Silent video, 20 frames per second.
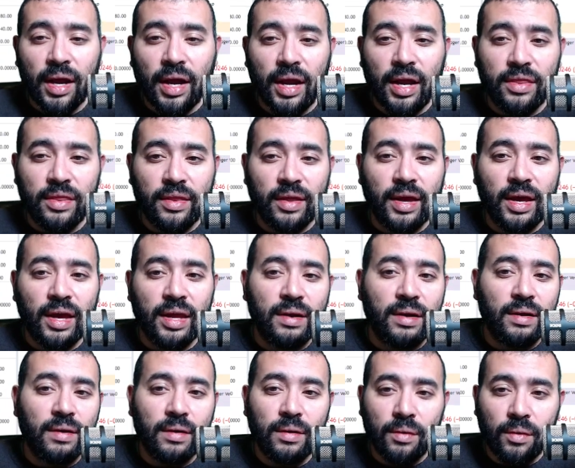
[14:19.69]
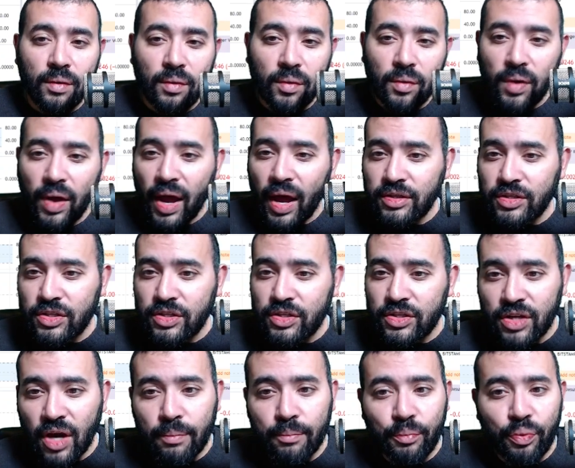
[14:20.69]
And then at
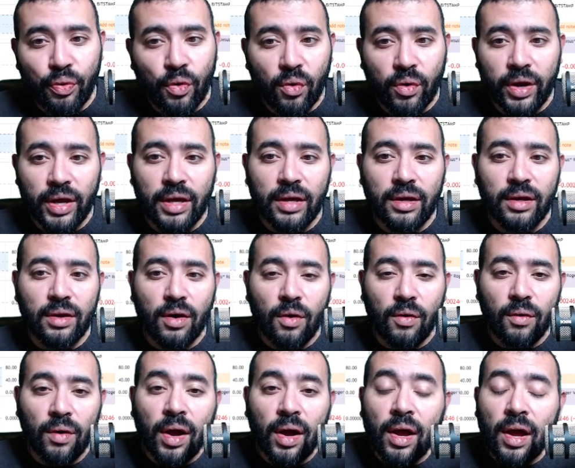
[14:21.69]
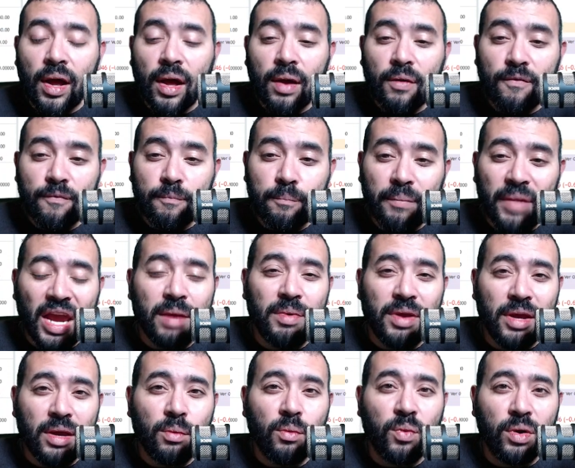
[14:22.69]
some point, you know,
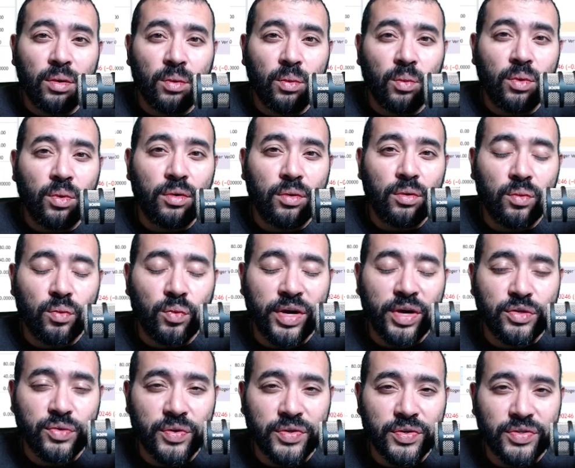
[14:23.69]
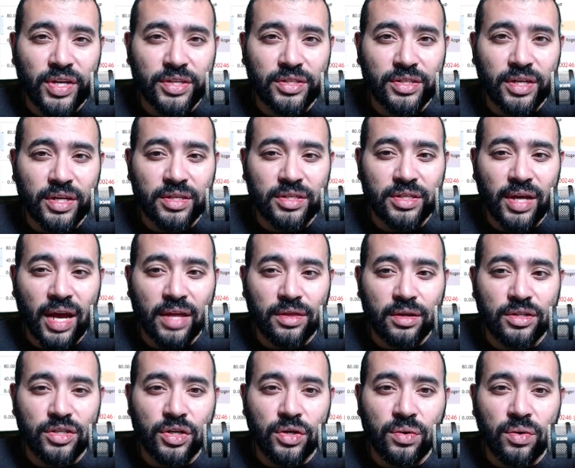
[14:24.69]
maybe we'll we'll reach resistance at
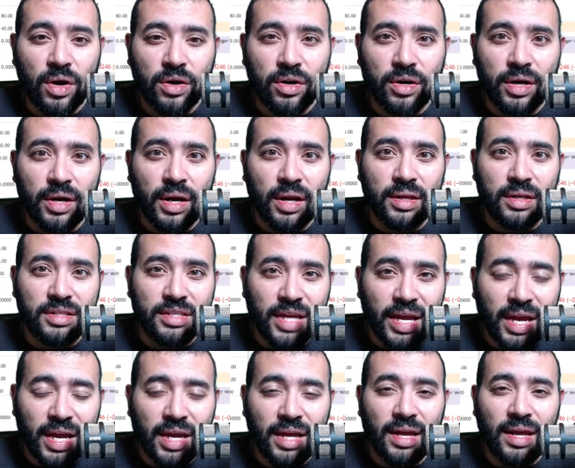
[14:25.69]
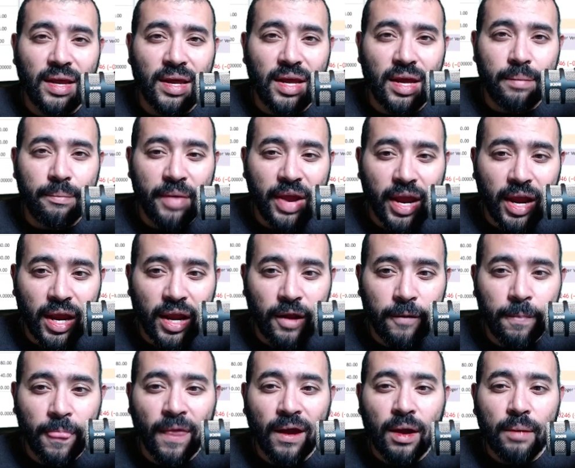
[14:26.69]
the 200 day
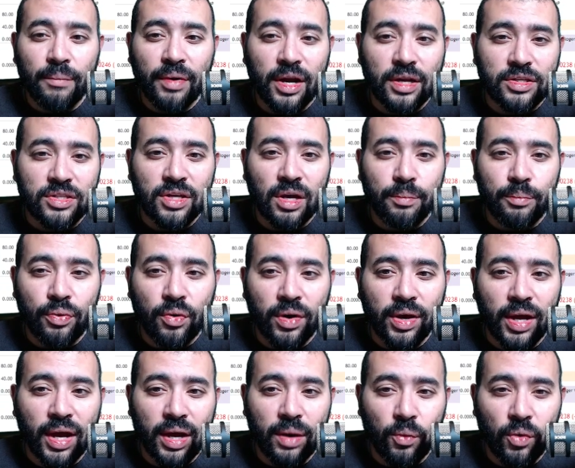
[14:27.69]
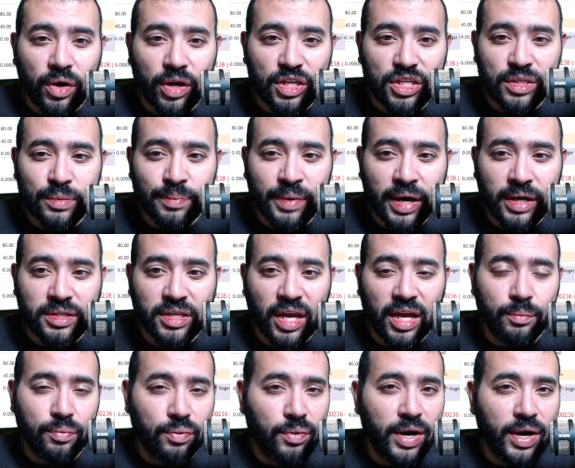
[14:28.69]
EMA, but at some point I would expect
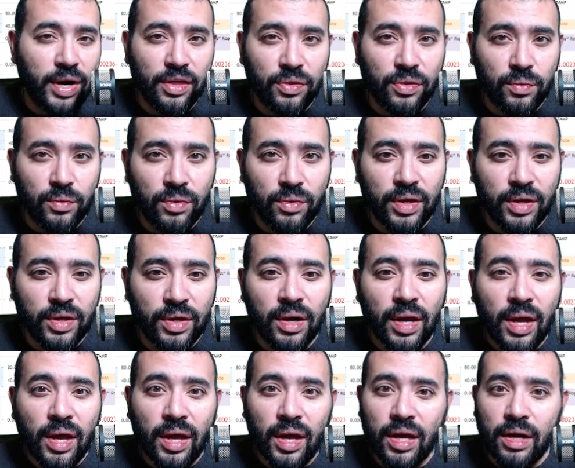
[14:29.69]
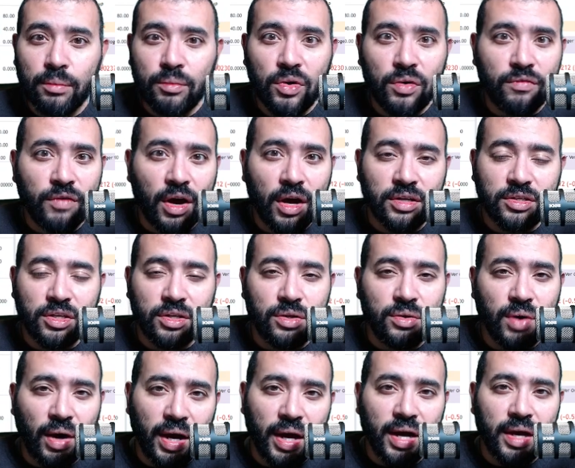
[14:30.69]
a breakthrough there and a move on to
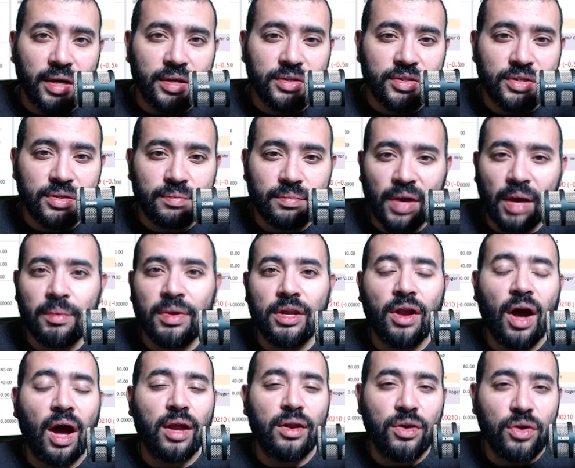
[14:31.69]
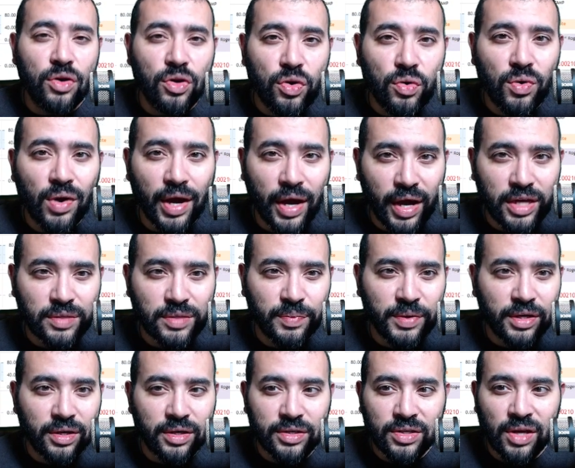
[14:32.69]
new highs. I mean, not new highs
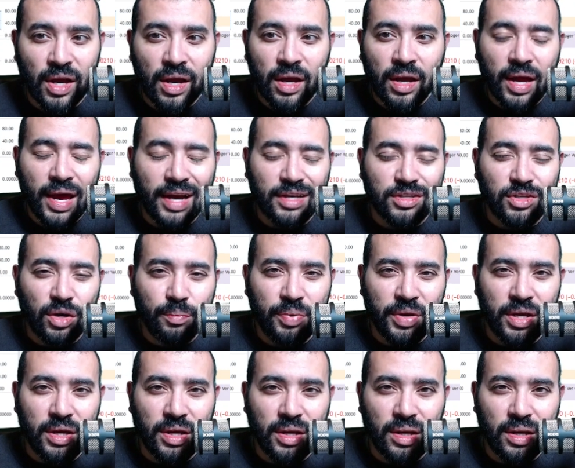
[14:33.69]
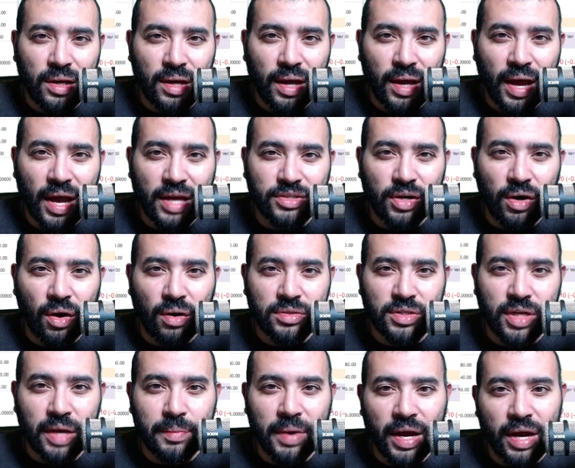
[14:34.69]
because XRP has an all
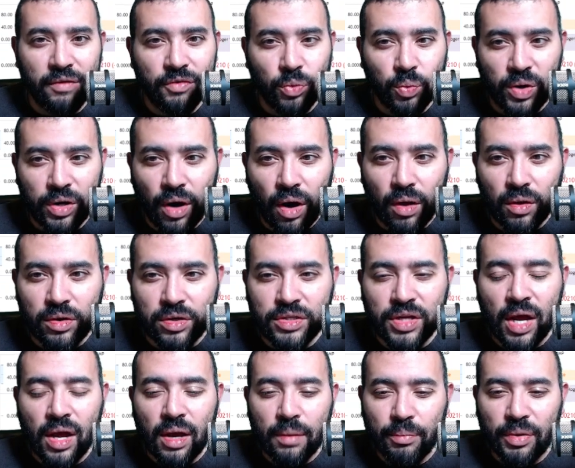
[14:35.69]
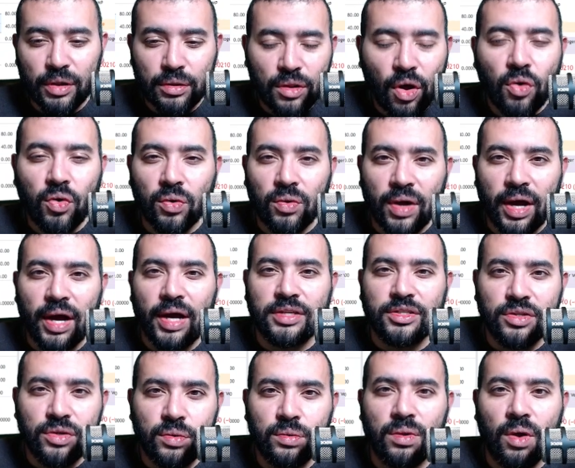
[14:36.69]
time high of three dollars, but local
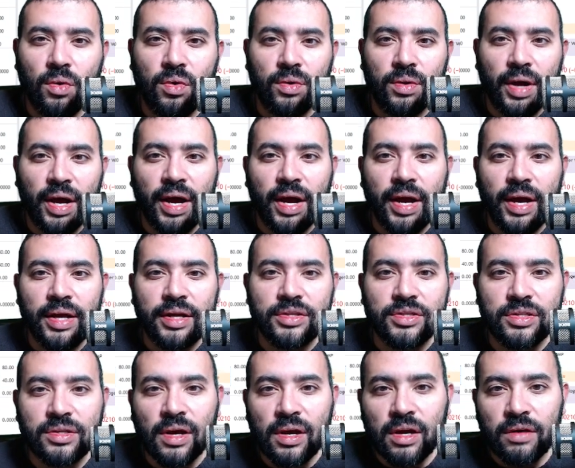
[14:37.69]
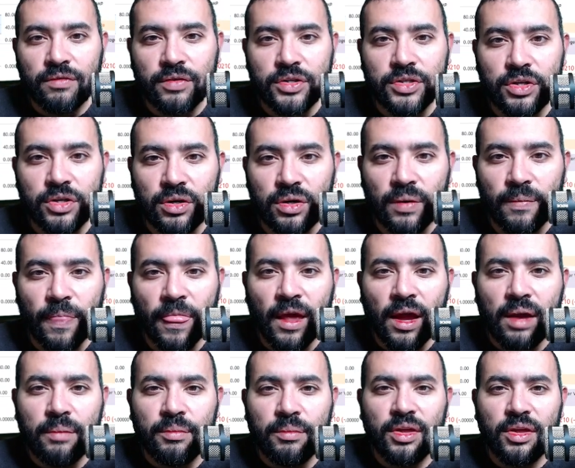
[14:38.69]
highs, new local highs for sure.
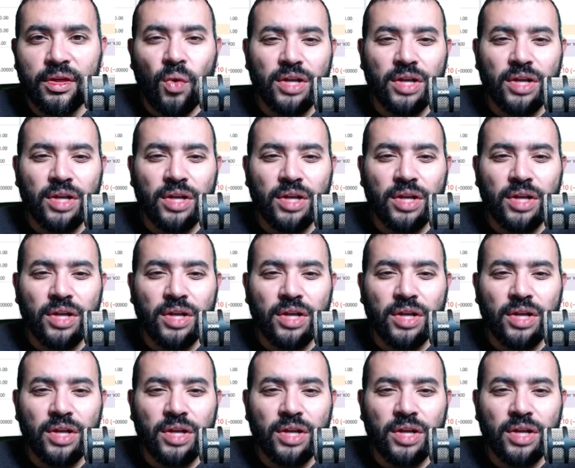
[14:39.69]
But then